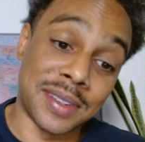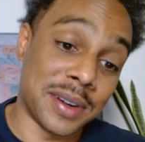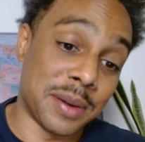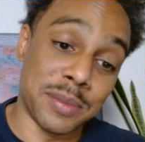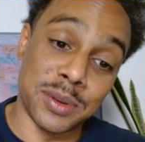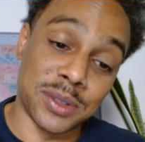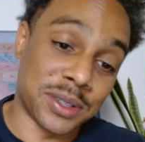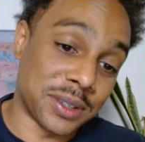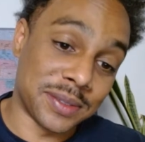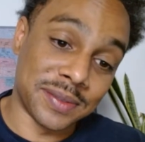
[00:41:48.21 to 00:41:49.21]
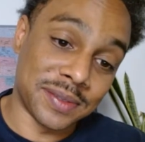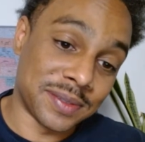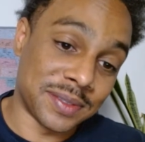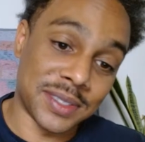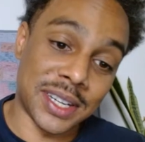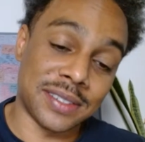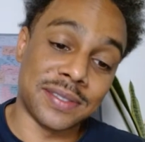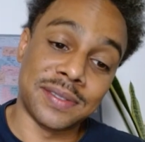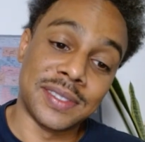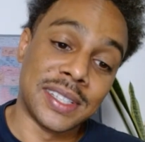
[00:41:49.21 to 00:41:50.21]
A musical. Well,
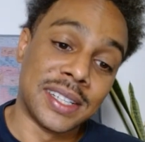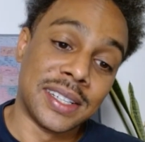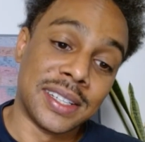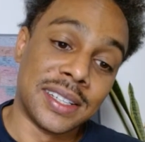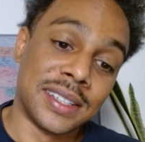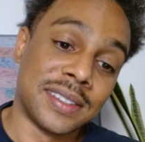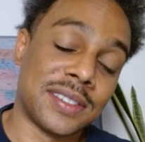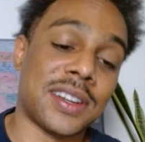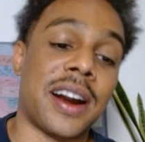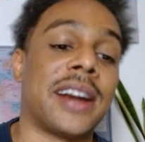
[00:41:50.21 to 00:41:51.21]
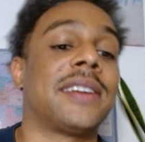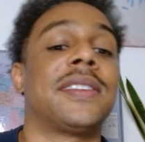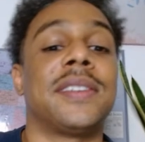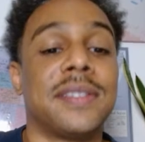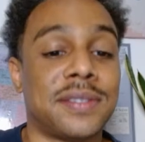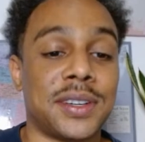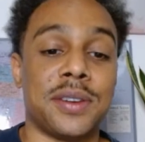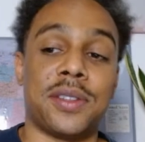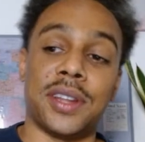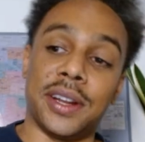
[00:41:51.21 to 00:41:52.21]
sorry for you
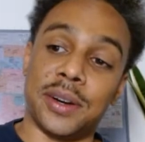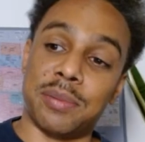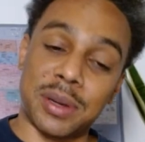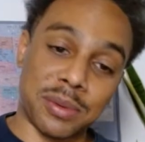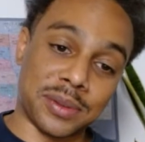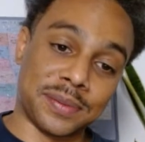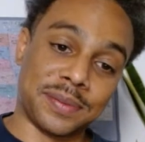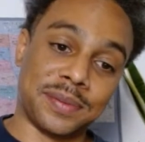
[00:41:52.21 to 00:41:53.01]
theater people.